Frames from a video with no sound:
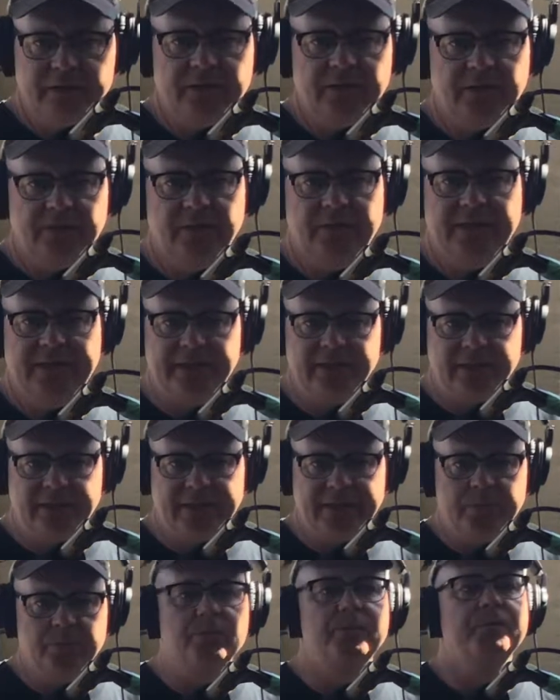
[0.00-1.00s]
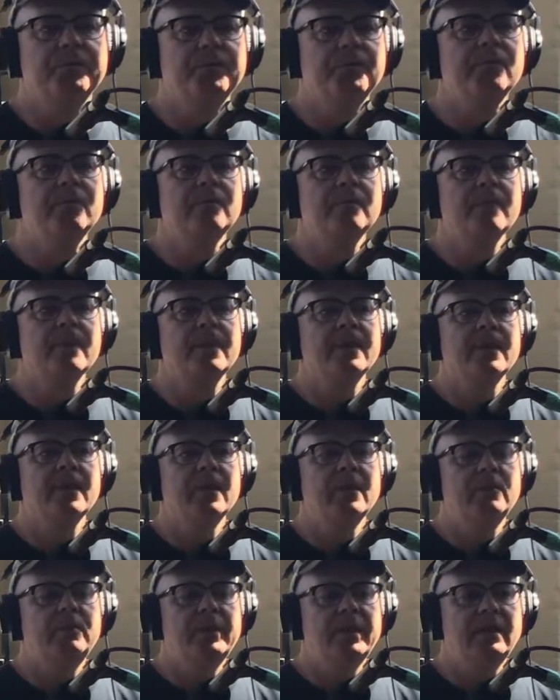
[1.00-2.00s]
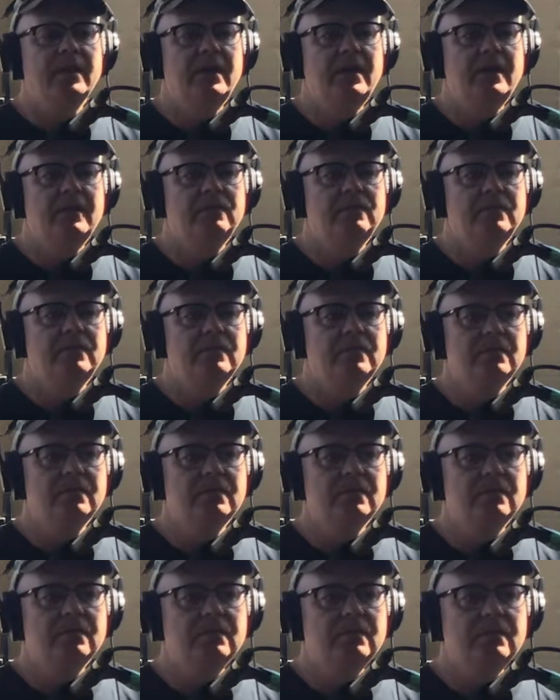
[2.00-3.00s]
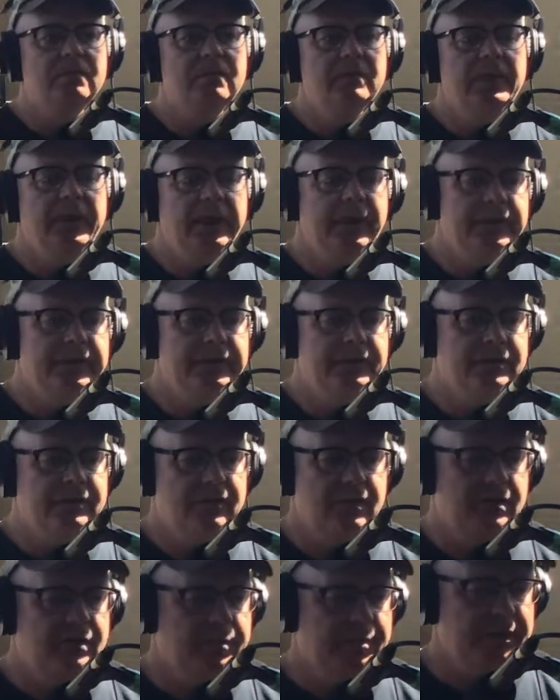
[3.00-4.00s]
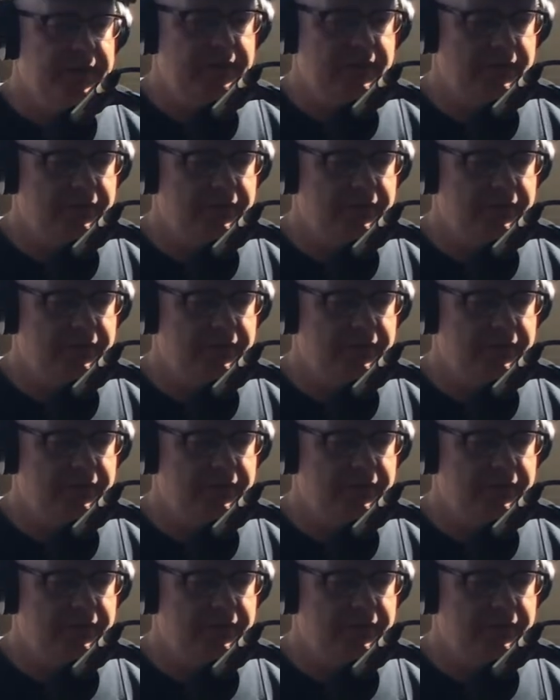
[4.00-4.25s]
so they got it. But you just got to be.